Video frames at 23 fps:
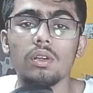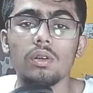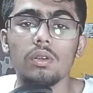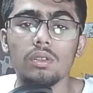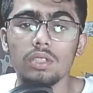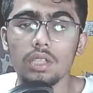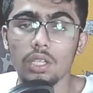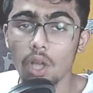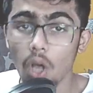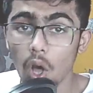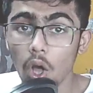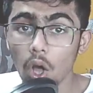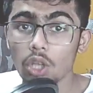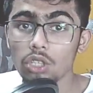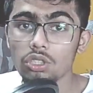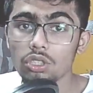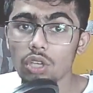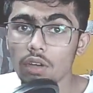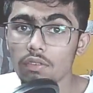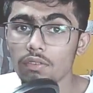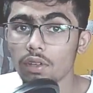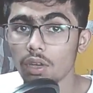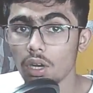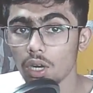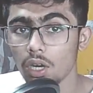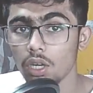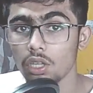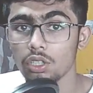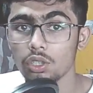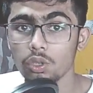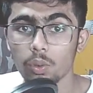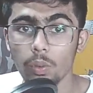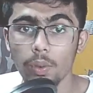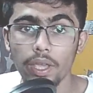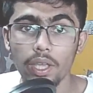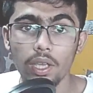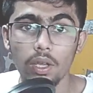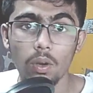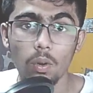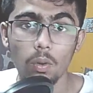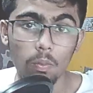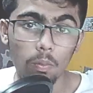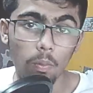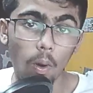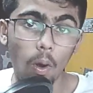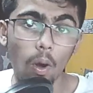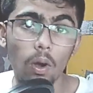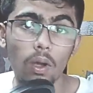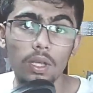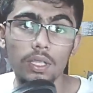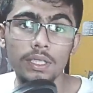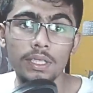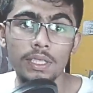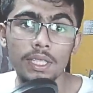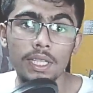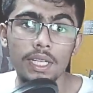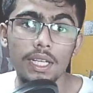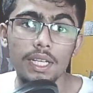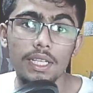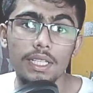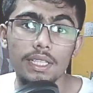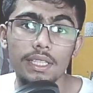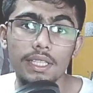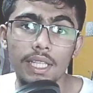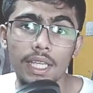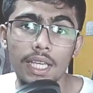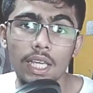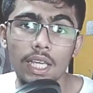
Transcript: The cause of the earthquake was the